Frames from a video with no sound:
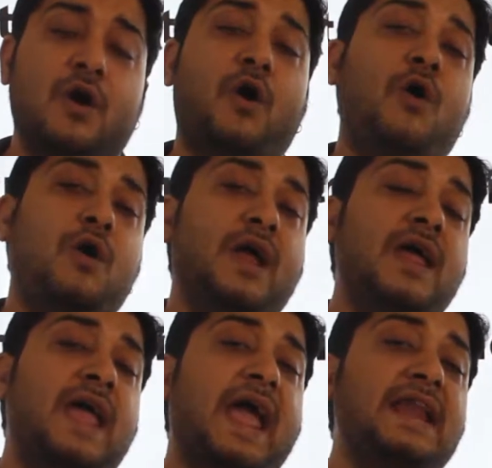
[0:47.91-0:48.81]
or
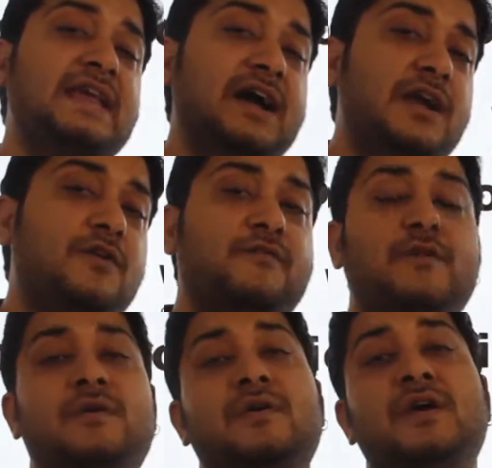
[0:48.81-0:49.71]
any kind of
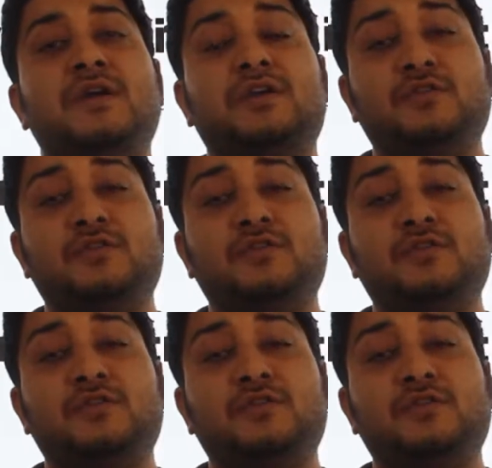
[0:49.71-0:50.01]
a